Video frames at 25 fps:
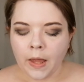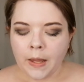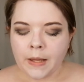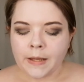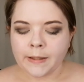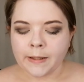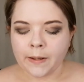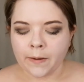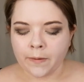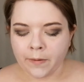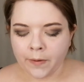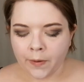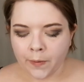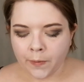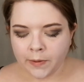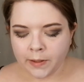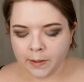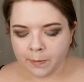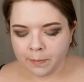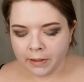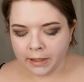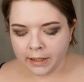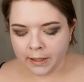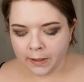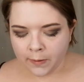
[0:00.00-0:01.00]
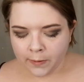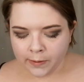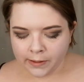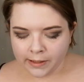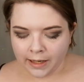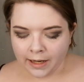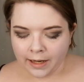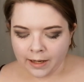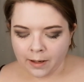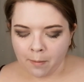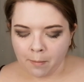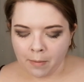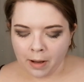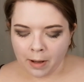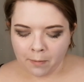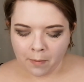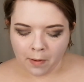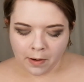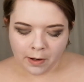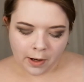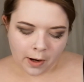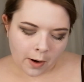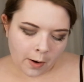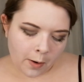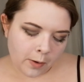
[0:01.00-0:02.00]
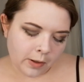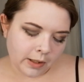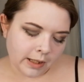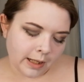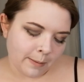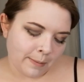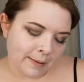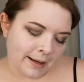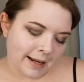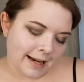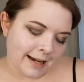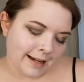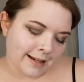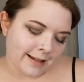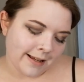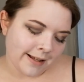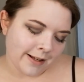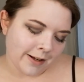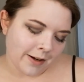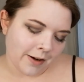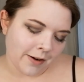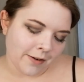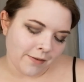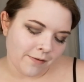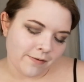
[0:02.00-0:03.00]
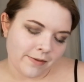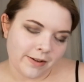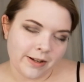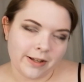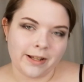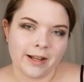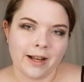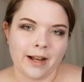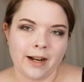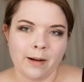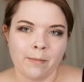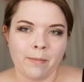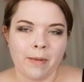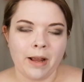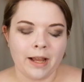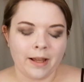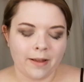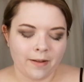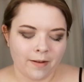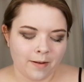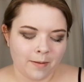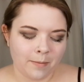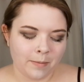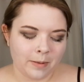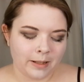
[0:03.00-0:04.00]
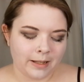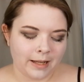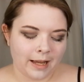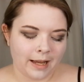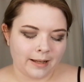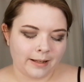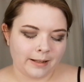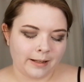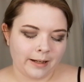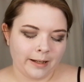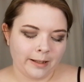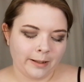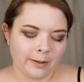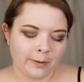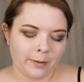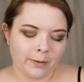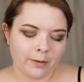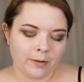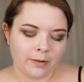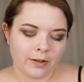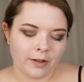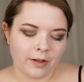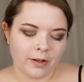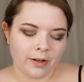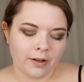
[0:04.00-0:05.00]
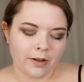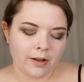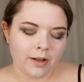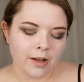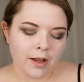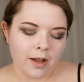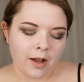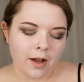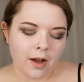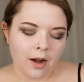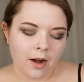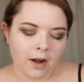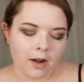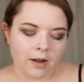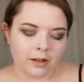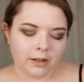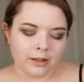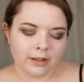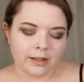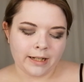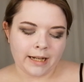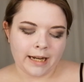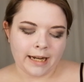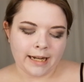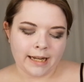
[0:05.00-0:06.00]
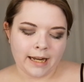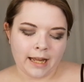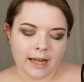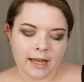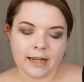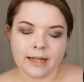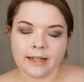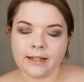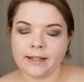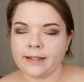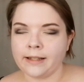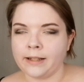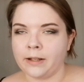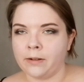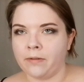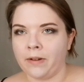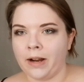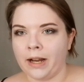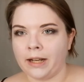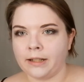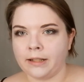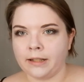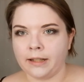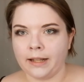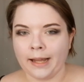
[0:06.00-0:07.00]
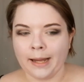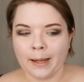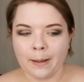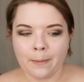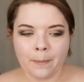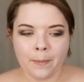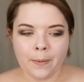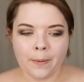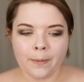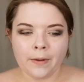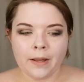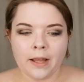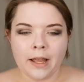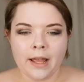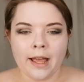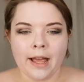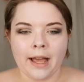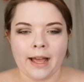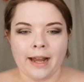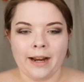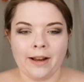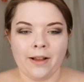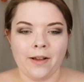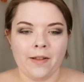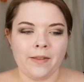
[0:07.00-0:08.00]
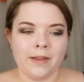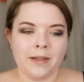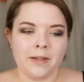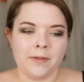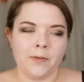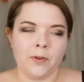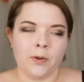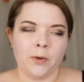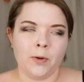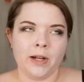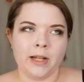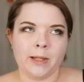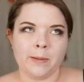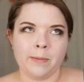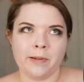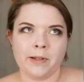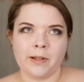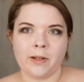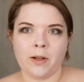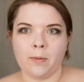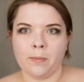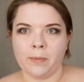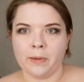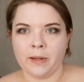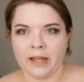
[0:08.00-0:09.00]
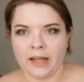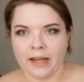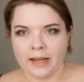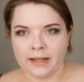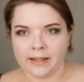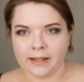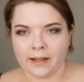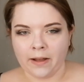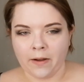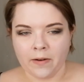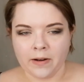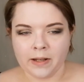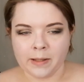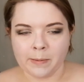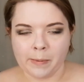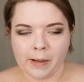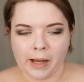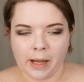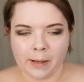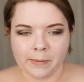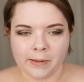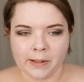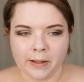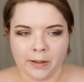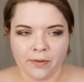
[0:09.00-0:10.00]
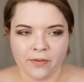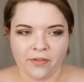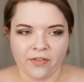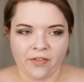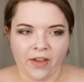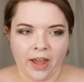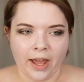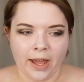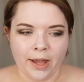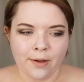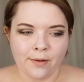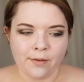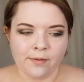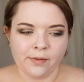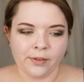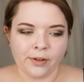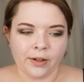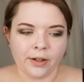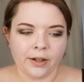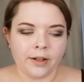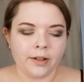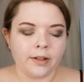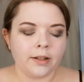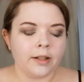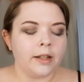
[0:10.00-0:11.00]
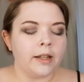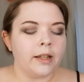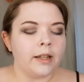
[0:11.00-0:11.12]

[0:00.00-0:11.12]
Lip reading: So I'm going to be using my one and only piece of designer makeup, this Estee Lauder Holiday Nights, the red lip. And I got this for Christmas a couple of years ago. It's my absolute favourite.